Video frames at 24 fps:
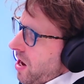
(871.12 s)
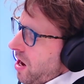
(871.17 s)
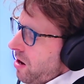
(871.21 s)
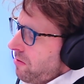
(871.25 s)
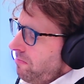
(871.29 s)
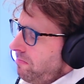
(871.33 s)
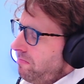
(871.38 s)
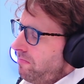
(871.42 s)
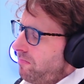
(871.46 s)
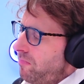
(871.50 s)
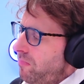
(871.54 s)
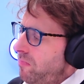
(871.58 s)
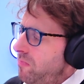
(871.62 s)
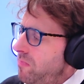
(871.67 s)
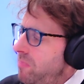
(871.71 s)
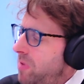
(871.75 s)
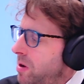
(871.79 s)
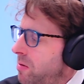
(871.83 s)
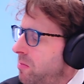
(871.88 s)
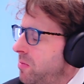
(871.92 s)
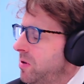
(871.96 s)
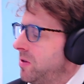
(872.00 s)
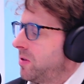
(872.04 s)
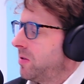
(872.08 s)
know
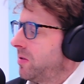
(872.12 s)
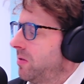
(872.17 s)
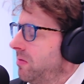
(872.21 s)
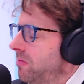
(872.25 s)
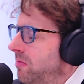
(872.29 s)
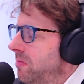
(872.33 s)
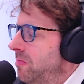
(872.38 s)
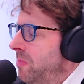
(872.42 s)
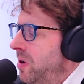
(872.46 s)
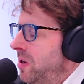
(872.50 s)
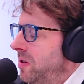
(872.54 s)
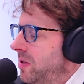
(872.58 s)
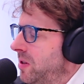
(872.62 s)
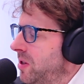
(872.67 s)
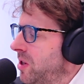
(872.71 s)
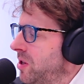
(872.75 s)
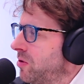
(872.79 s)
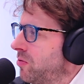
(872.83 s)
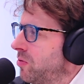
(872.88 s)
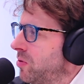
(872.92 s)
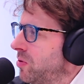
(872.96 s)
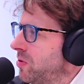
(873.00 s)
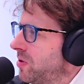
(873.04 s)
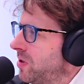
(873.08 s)
it was most of
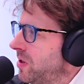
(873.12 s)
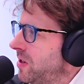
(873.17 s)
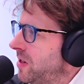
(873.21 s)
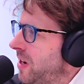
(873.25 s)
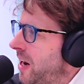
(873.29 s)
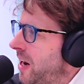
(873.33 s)
these rules are